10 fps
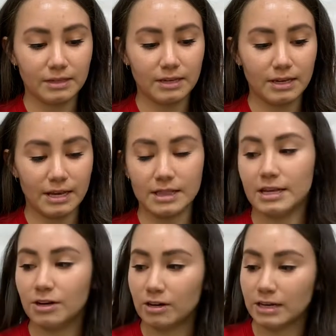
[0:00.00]
and
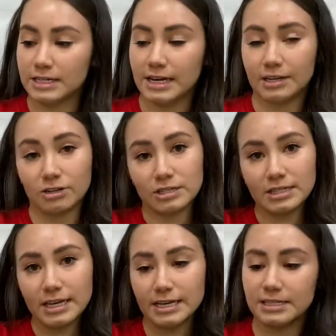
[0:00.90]
then you're going to take your
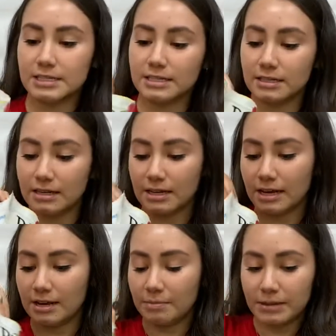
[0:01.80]
seeds
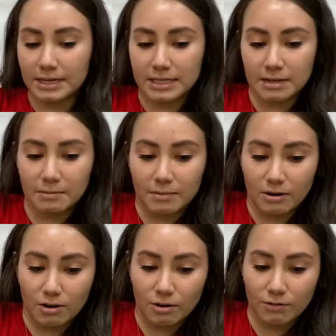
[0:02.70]
and place them
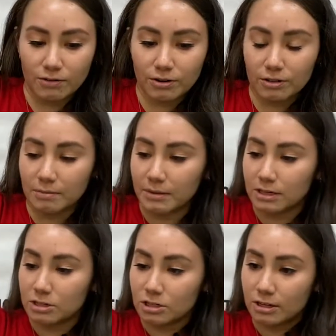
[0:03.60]
over the
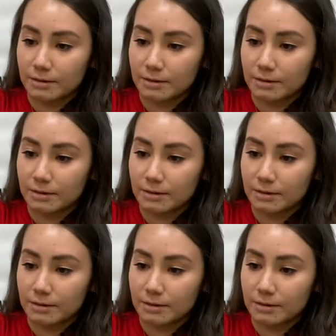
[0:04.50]
mixture.